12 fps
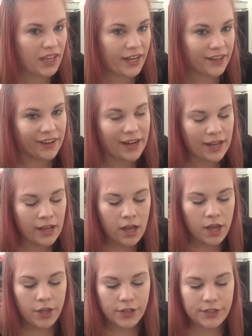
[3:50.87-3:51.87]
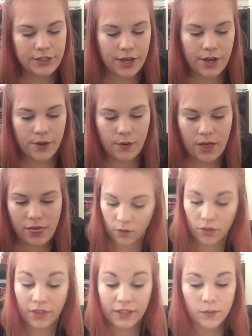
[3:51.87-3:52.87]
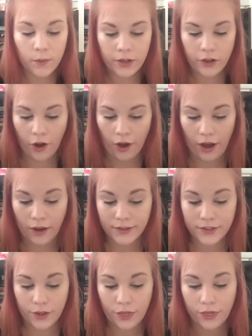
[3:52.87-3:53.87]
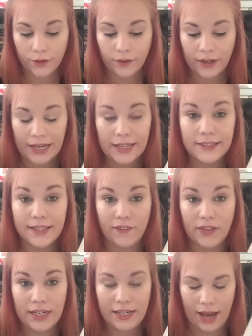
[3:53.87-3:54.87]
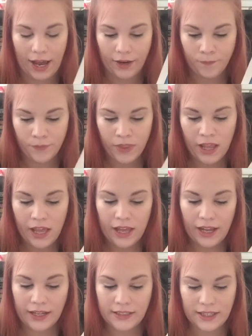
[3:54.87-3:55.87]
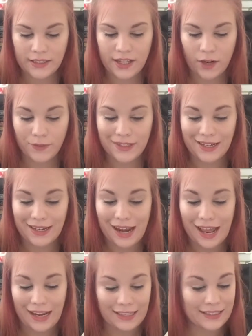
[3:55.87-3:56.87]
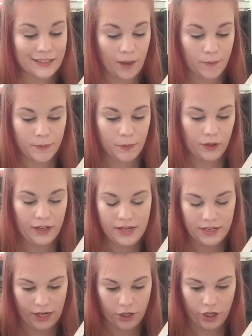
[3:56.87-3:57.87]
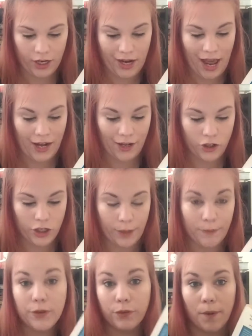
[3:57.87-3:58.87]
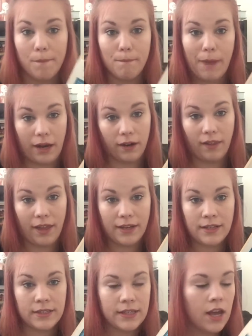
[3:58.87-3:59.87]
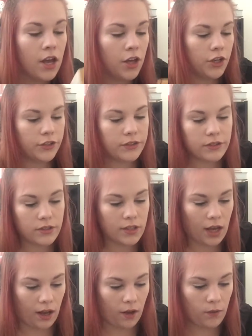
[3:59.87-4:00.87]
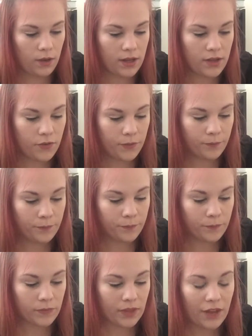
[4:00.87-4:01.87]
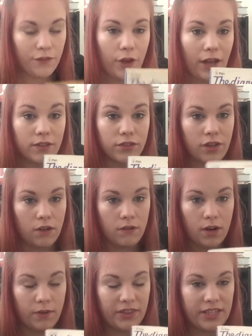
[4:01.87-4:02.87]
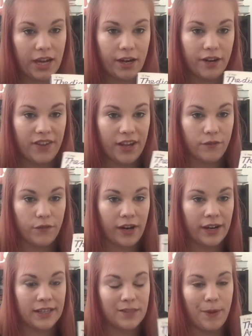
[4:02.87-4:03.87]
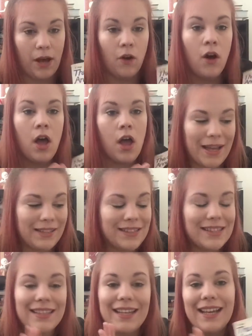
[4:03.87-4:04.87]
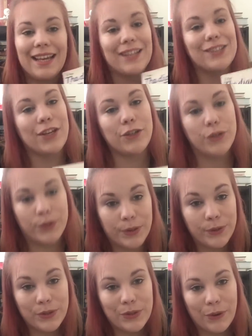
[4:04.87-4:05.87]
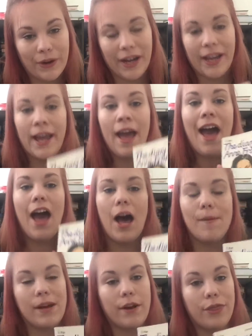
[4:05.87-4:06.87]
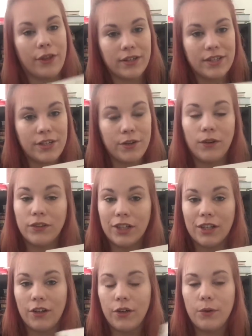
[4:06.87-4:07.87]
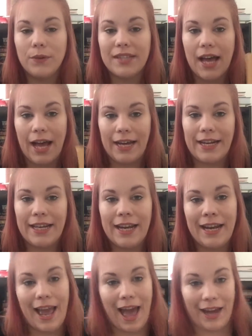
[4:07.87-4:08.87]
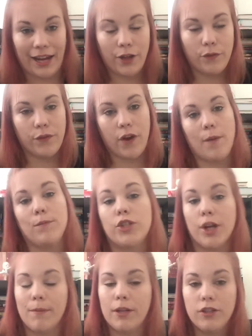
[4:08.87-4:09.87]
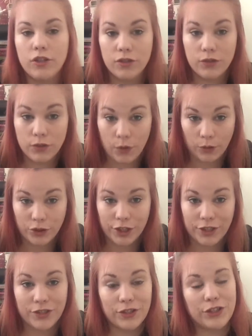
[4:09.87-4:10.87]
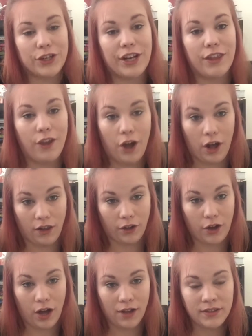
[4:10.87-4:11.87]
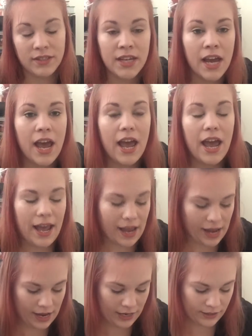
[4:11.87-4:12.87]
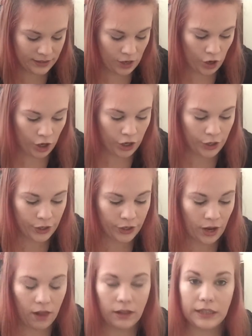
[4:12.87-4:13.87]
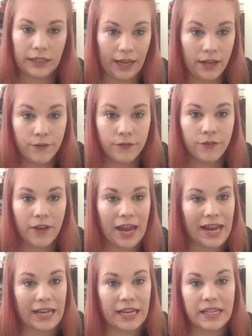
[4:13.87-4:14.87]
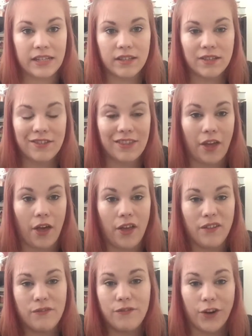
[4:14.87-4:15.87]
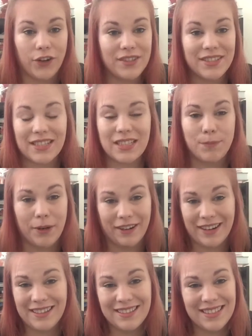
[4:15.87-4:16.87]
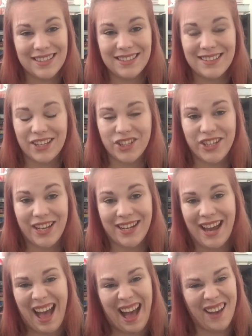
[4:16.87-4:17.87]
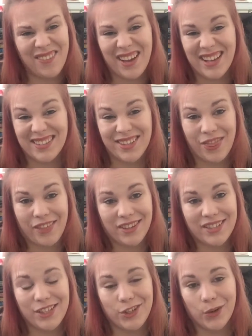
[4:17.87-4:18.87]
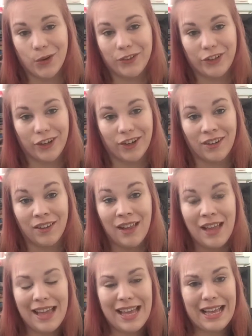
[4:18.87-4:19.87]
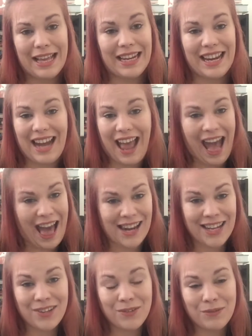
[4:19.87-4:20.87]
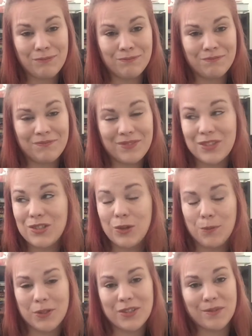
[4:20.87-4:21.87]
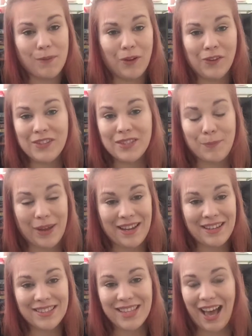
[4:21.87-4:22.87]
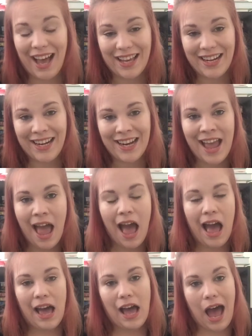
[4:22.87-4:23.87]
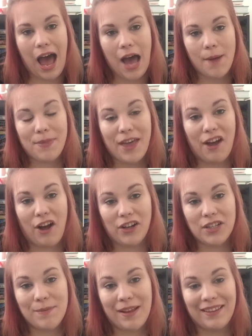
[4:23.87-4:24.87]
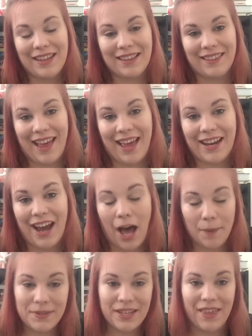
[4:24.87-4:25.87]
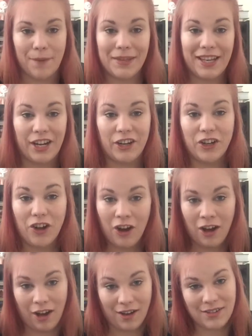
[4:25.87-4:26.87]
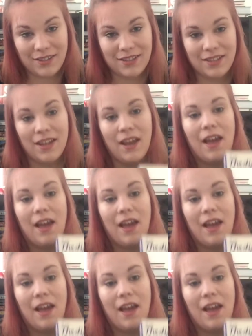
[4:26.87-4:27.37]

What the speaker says: diary. So this one cost $3.79. It says that it was in acceptable condition and it shipped from Maryland. So if you guys don't know what the Diary of Anne Frank is about, basically it is a true story about a 13-year-old girl who was hiding in an attic from German soldiers during the Holocaust, and her life and the first experiences that she had to have as a 13-year-old girl in an attic, super small space, hiding, that ultimately led up to them getting caught.